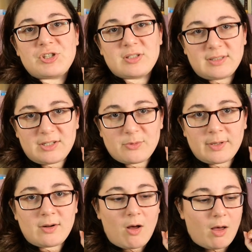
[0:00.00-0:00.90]
she's an
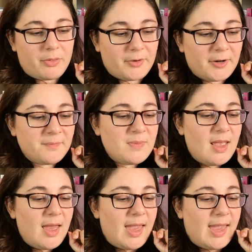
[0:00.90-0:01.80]
Inuit author.
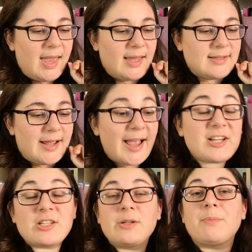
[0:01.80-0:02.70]
And I
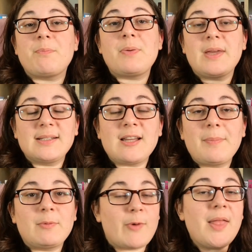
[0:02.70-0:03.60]
actually picked
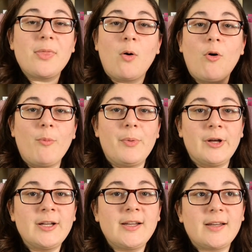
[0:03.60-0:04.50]
up and read the whole
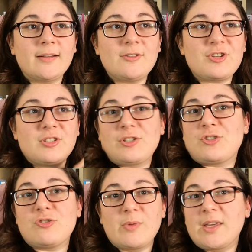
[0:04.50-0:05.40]
book, just
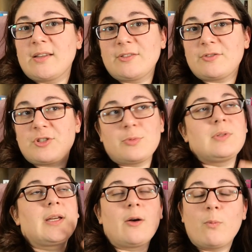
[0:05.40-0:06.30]
assuming she was
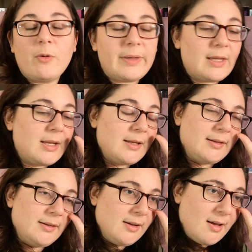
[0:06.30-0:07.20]
like a woman,
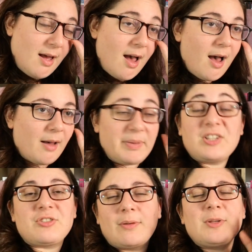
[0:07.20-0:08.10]
and
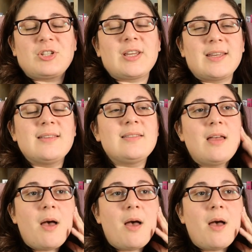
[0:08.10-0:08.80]
because, I mean, she is.